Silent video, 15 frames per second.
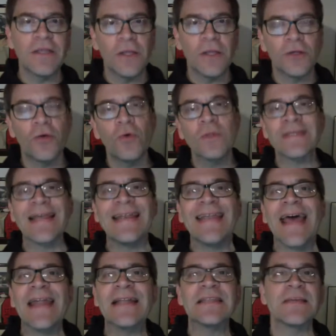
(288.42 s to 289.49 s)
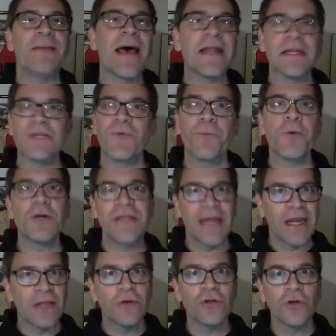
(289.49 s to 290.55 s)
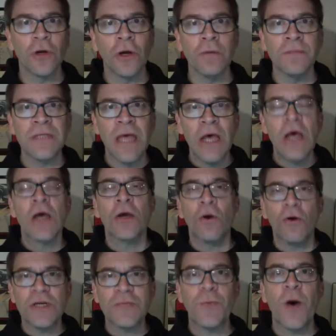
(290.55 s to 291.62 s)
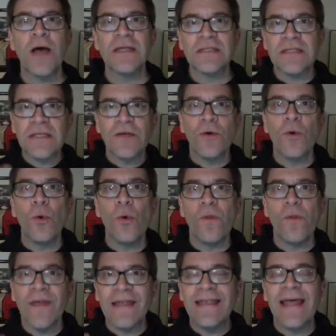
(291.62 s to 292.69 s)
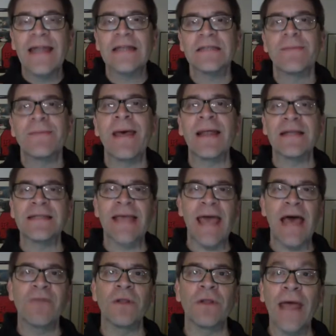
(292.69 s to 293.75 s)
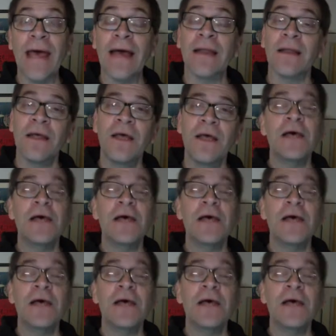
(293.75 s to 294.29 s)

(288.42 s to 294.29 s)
tool's intended semantics for particular terms corresponds to the intended semantics they have in their head.